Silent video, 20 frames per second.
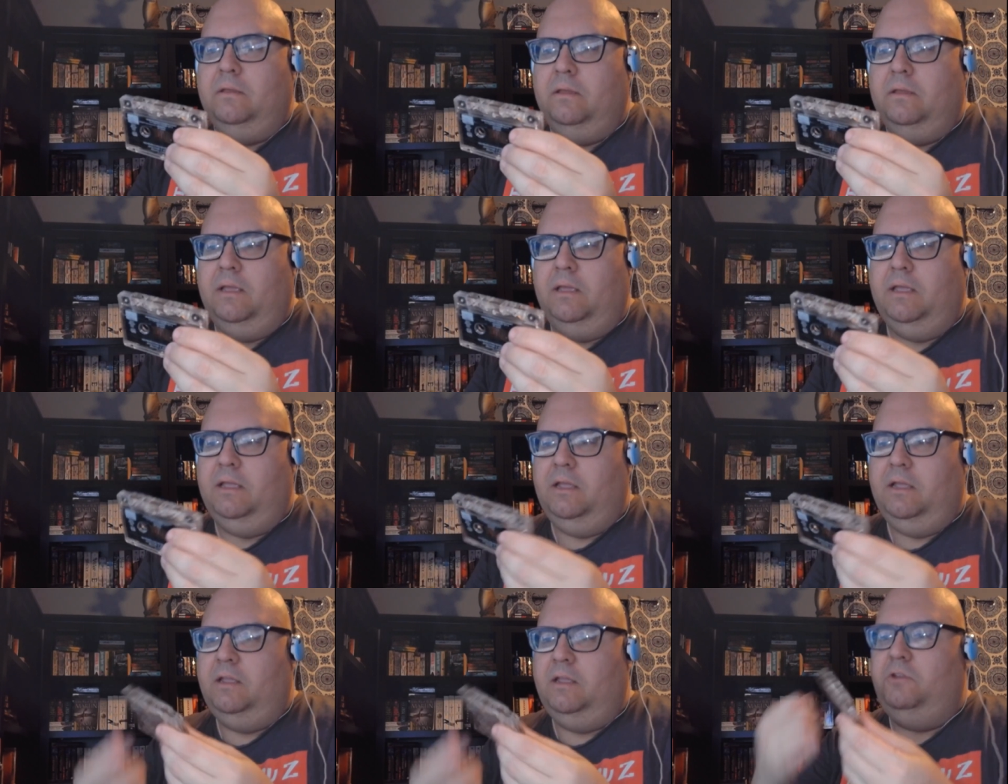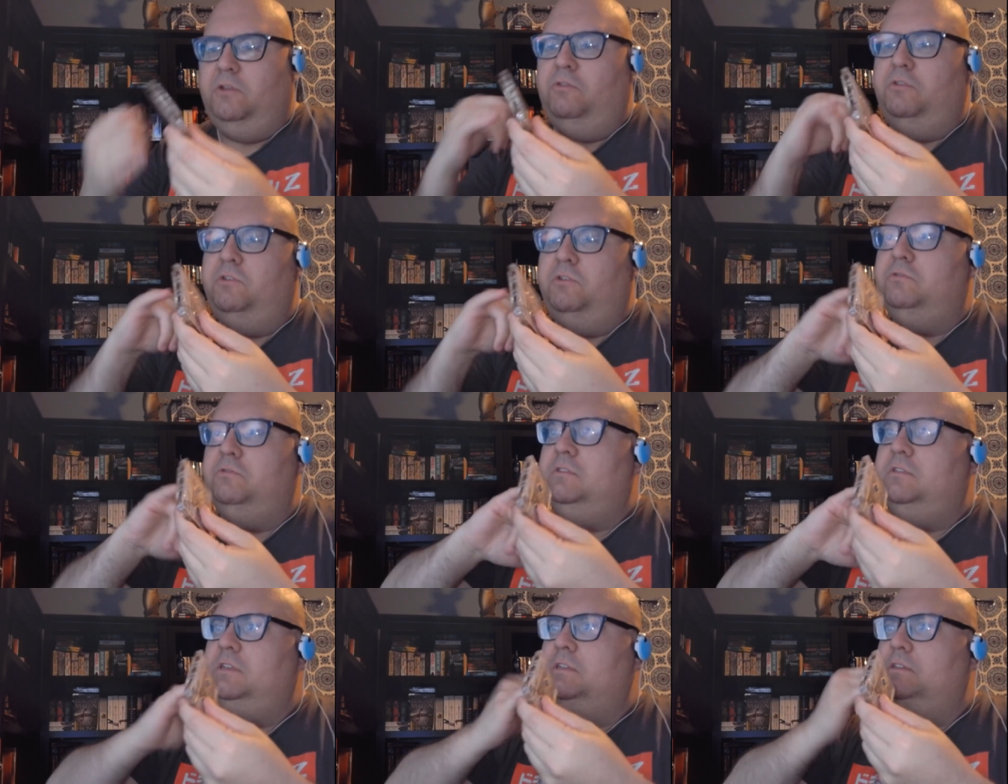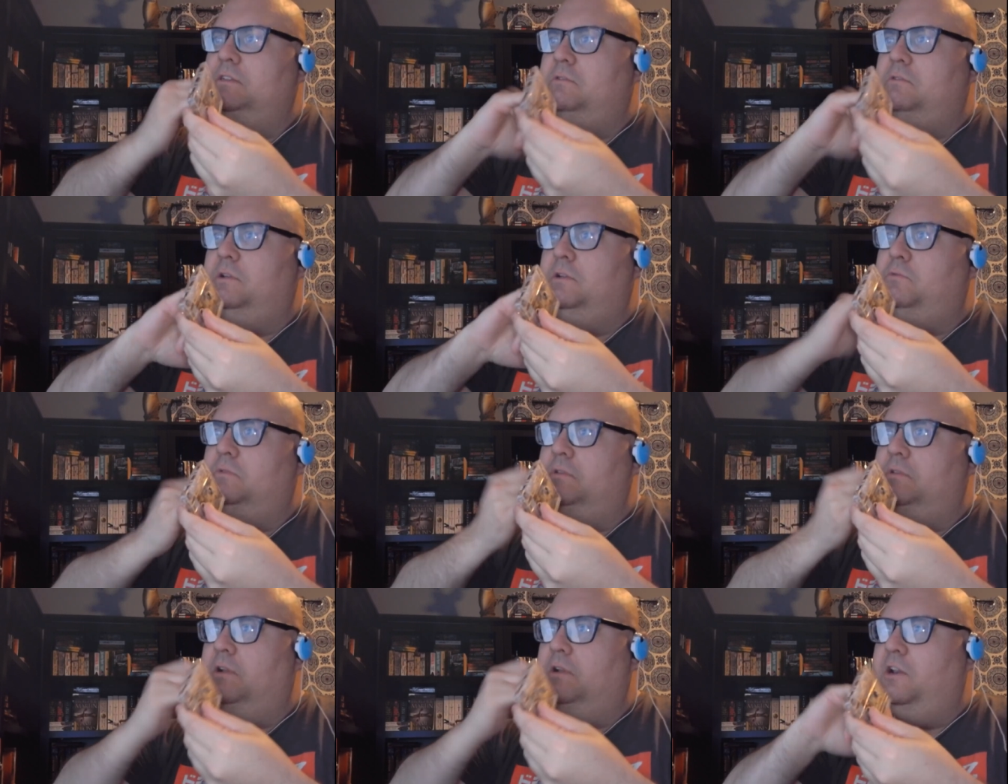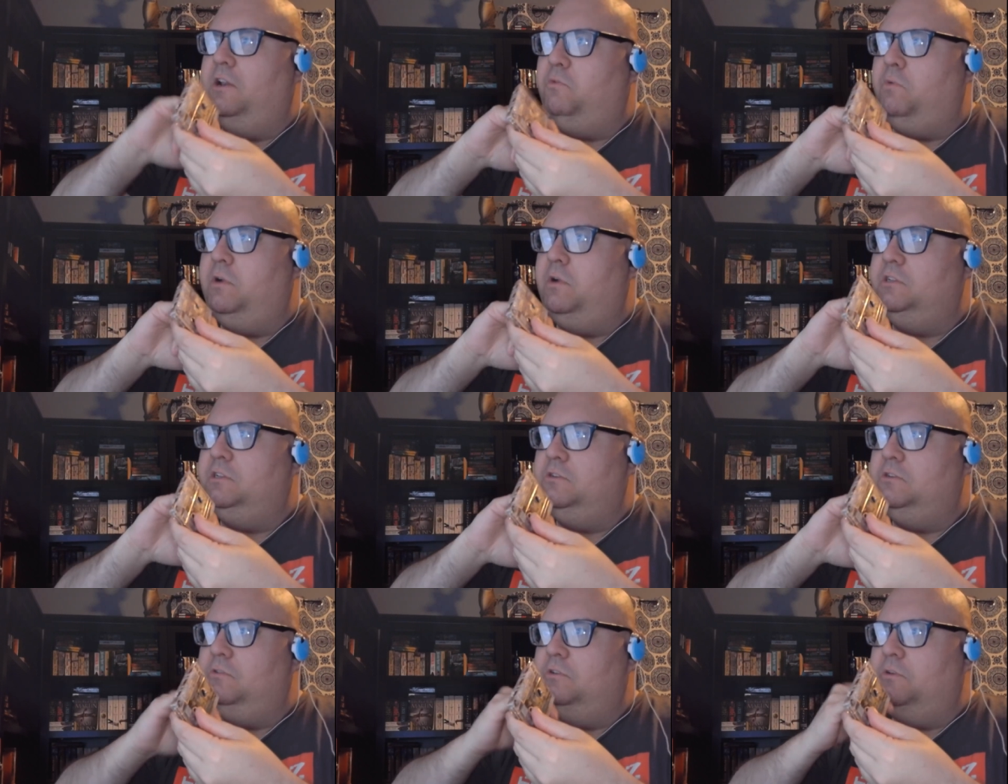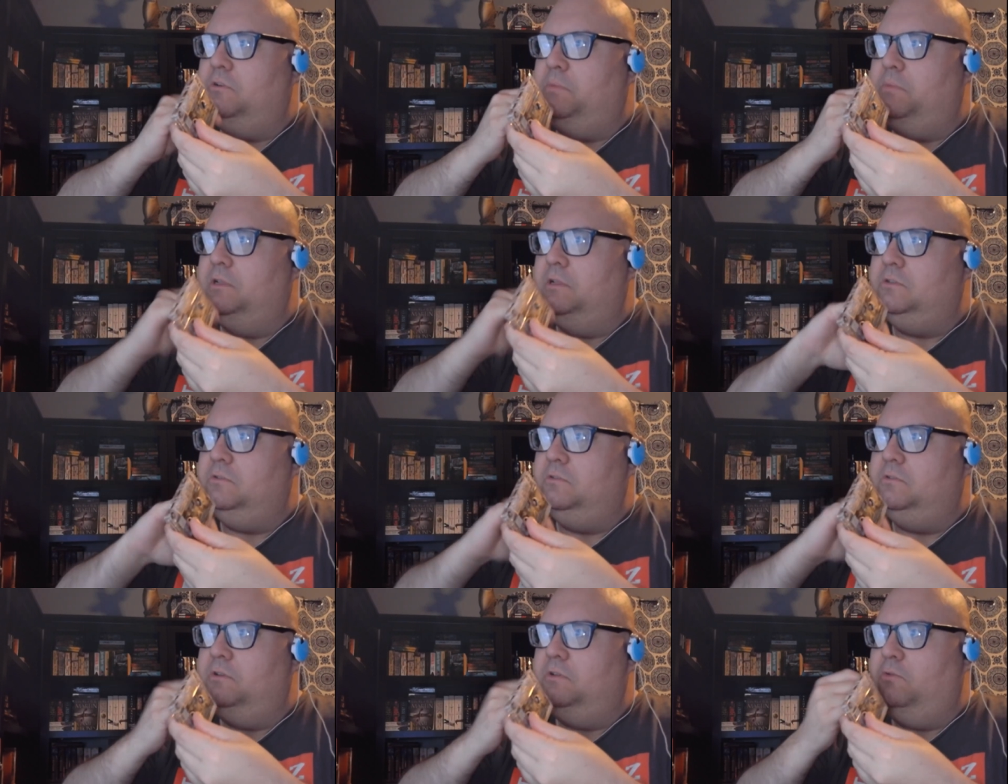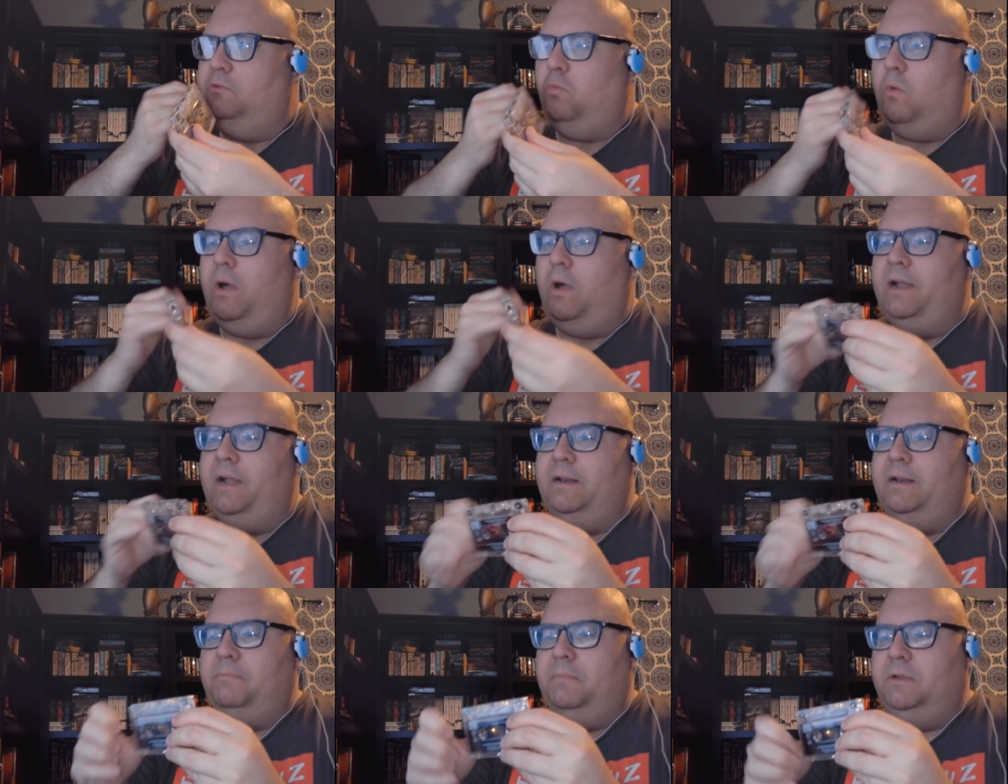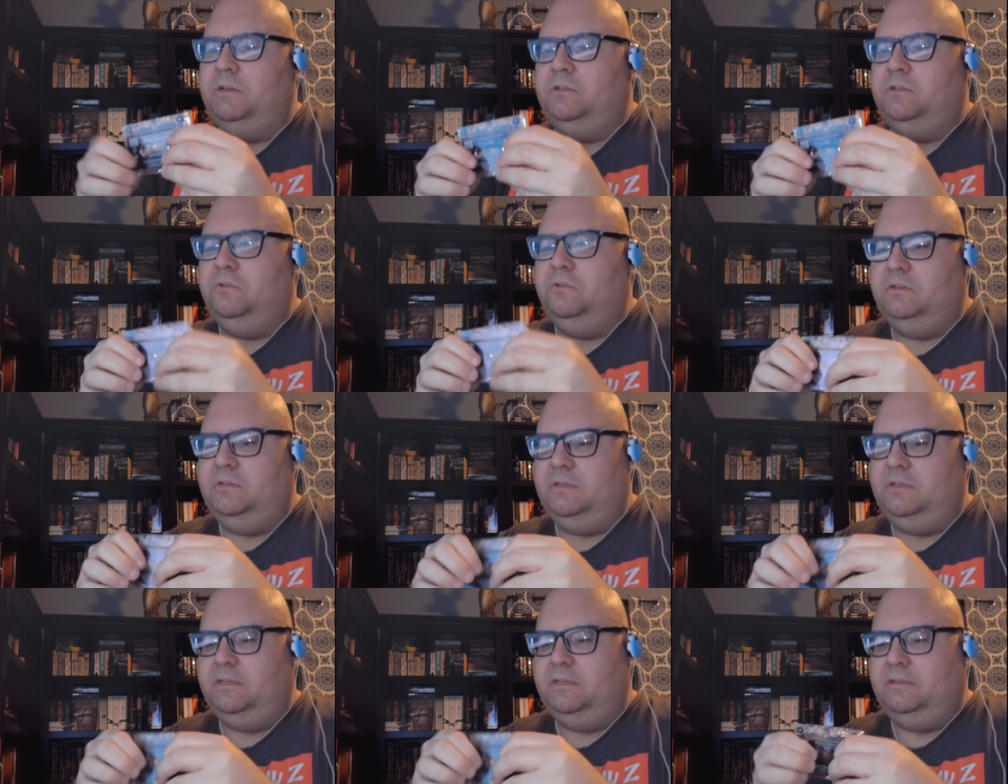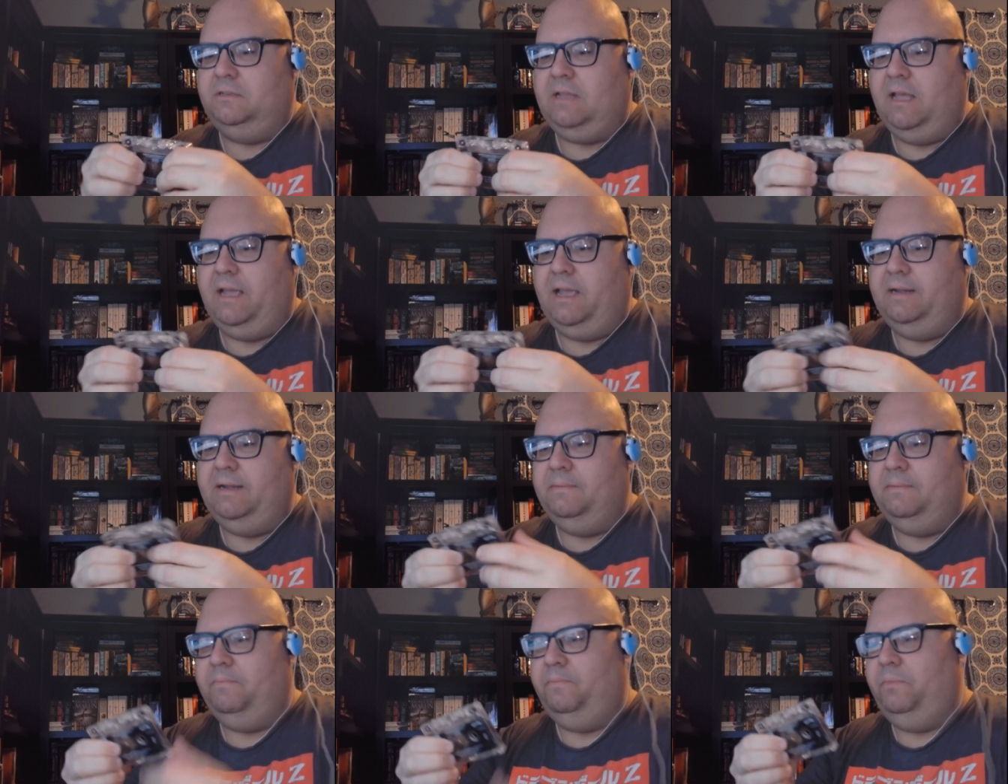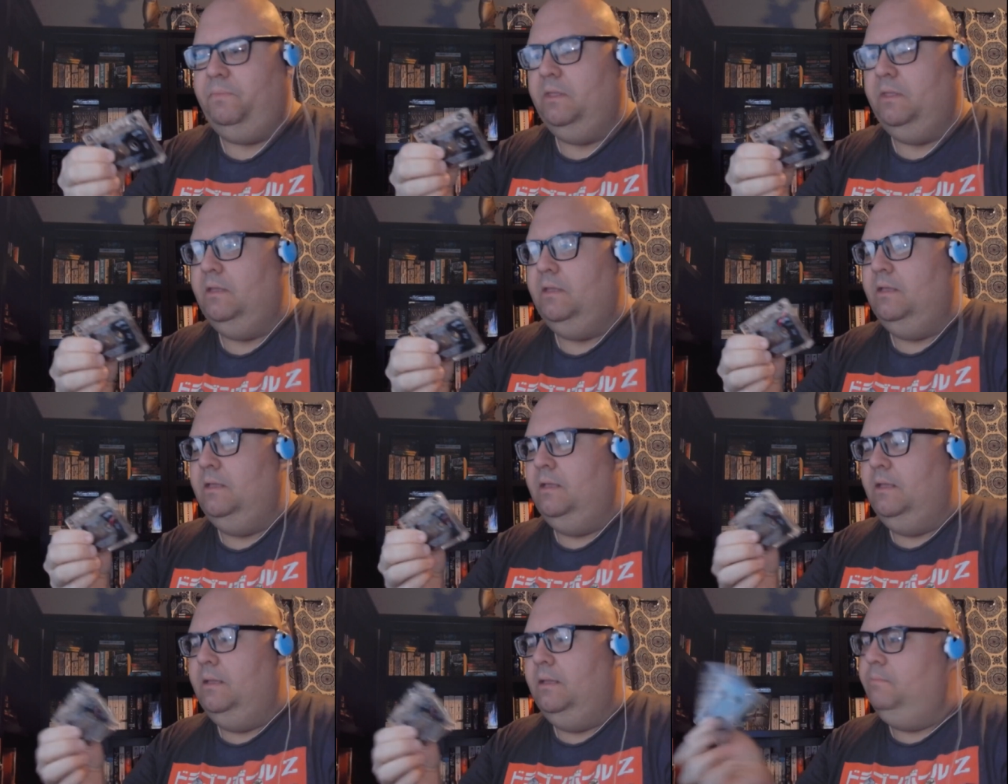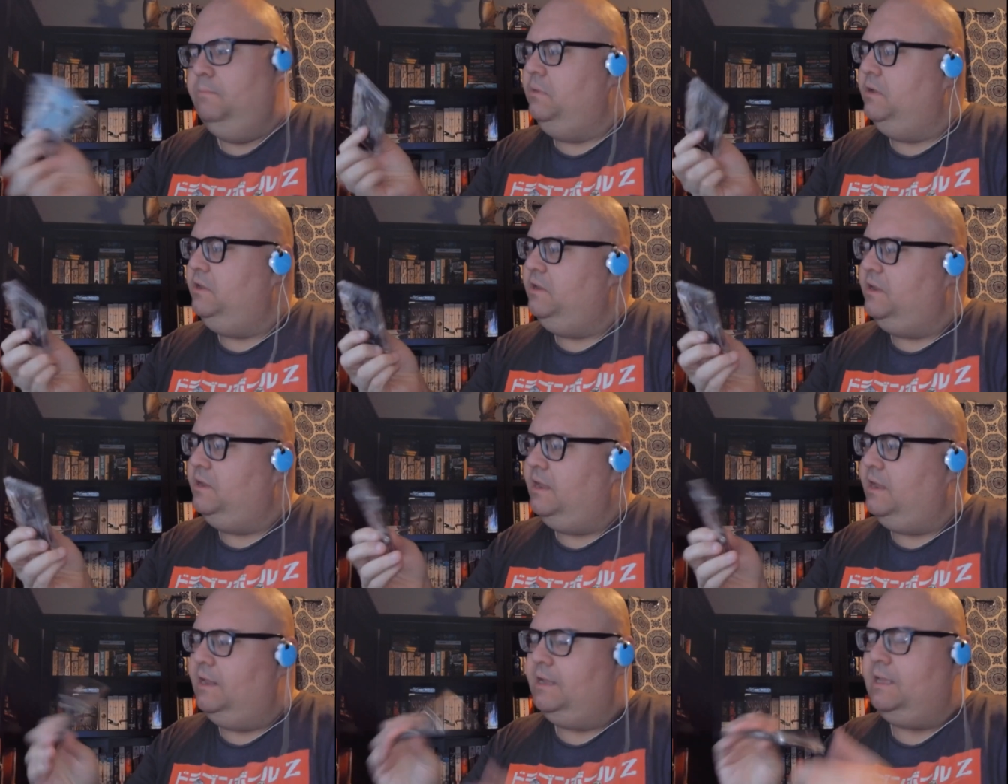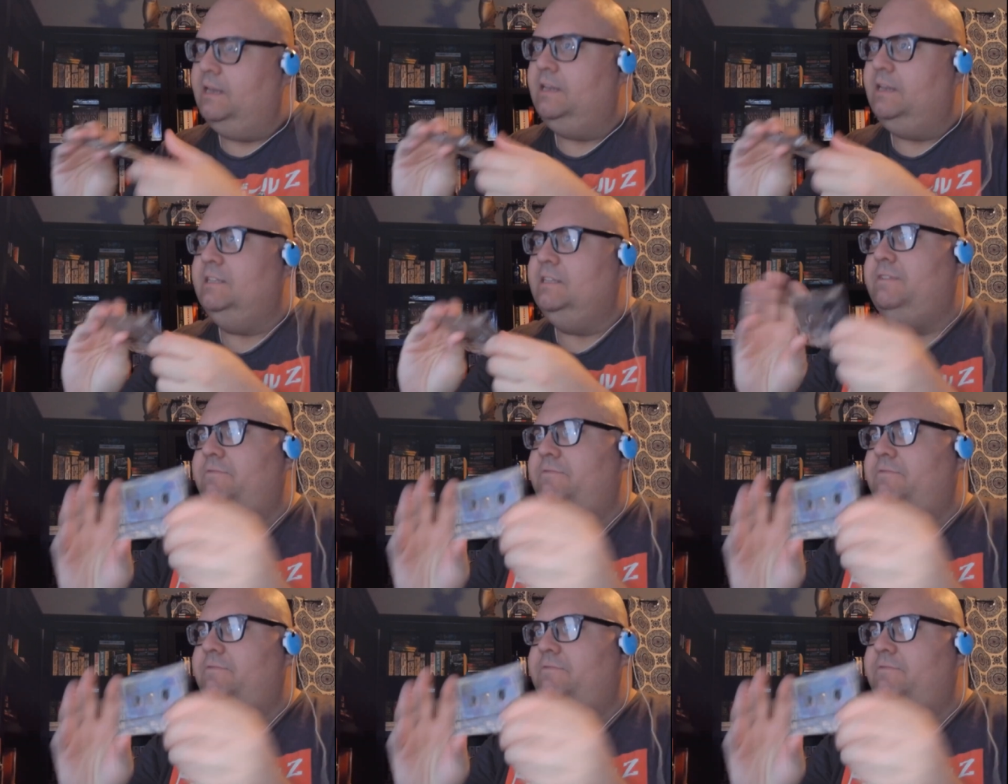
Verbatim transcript: And you'd use these like with an eraser and your pencil. And you could wind it, make sure it's like tight. But you got like a list